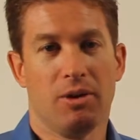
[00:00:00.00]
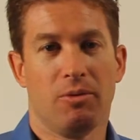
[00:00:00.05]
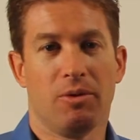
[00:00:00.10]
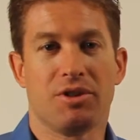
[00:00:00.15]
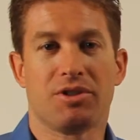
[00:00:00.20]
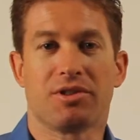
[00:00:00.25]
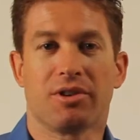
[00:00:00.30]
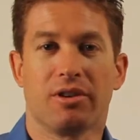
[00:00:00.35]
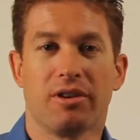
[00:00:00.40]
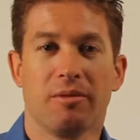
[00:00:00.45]

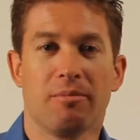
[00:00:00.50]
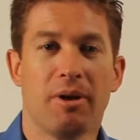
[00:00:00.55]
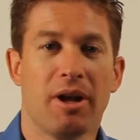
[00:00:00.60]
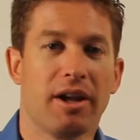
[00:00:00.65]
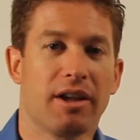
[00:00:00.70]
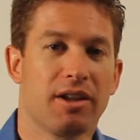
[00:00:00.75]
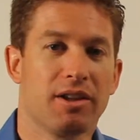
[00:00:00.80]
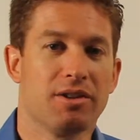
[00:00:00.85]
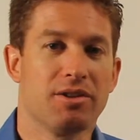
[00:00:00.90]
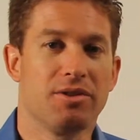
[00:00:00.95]
We started
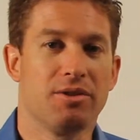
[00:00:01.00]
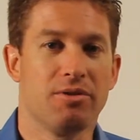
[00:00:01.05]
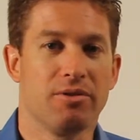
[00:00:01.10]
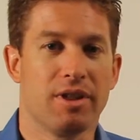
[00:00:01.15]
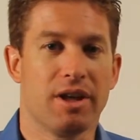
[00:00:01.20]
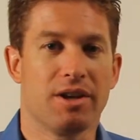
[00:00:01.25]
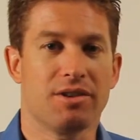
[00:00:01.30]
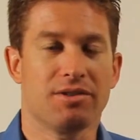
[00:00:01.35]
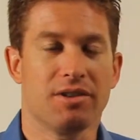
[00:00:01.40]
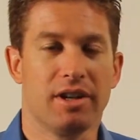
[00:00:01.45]
back in
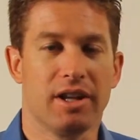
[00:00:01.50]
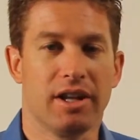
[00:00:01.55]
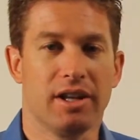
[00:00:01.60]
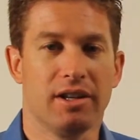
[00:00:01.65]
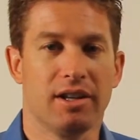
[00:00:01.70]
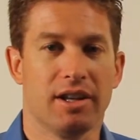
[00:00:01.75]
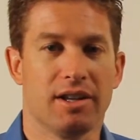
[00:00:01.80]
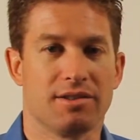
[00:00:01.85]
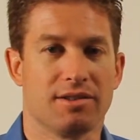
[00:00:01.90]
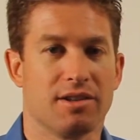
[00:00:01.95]

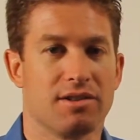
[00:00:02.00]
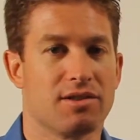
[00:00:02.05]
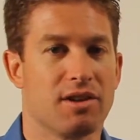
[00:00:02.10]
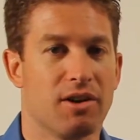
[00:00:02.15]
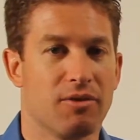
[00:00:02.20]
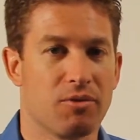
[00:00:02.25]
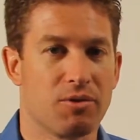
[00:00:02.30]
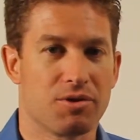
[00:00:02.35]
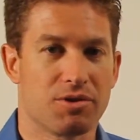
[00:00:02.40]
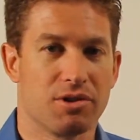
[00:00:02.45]
2008 as a
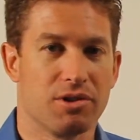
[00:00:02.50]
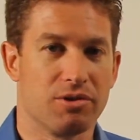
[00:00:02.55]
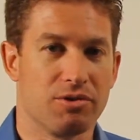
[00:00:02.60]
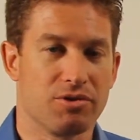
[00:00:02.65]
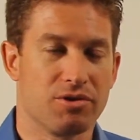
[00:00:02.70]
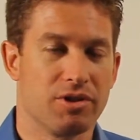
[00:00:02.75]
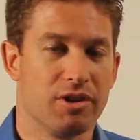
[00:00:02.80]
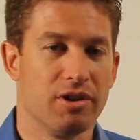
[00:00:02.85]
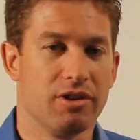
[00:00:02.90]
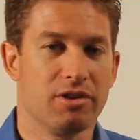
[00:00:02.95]
software
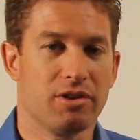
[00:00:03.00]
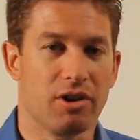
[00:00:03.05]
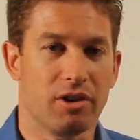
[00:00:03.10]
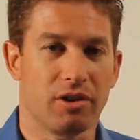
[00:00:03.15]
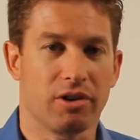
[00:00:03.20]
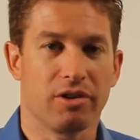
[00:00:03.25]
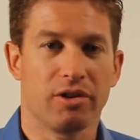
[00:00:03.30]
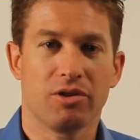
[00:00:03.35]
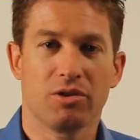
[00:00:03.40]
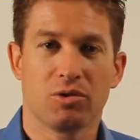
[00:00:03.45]
solution
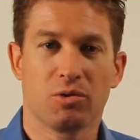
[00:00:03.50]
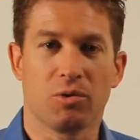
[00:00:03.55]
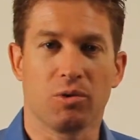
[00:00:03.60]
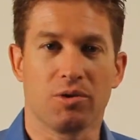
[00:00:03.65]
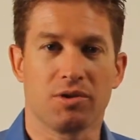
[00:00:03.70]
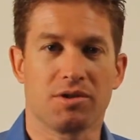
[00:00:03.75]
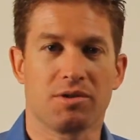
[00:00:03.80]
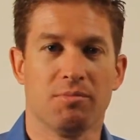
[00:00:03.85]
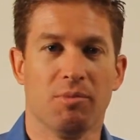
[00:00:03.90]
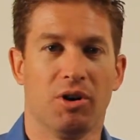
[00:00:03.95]
targeted
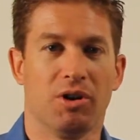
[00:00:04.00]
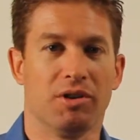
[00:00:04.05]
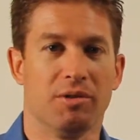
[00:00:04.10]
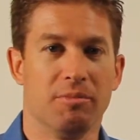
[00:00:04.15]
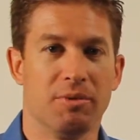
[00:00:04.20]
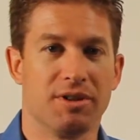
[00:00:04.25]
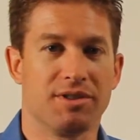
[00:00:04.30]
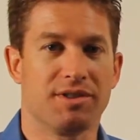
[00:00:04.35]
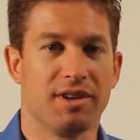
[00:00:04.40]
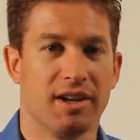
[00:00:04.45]
towards small to
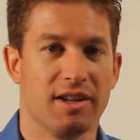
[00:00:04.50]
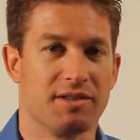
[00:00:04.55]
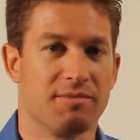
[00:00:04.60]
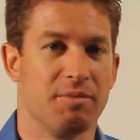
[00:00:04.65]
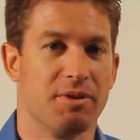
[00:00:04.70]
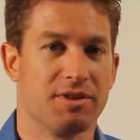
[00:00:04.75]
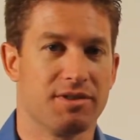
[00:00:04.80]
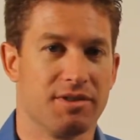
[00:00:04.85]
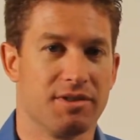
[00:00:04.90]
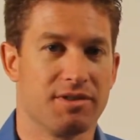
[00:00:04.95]

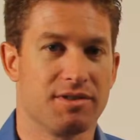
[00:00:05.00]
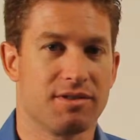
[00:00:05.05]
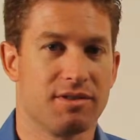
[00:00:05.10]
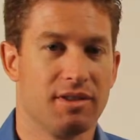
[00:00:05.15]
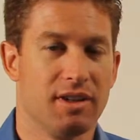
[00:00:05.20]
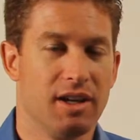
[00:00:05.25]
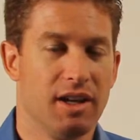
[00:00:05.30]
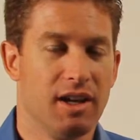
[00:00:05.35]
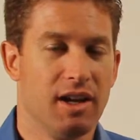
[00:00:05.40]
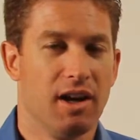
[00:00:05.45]
mid-sized
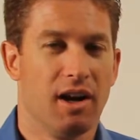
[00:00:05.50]
business.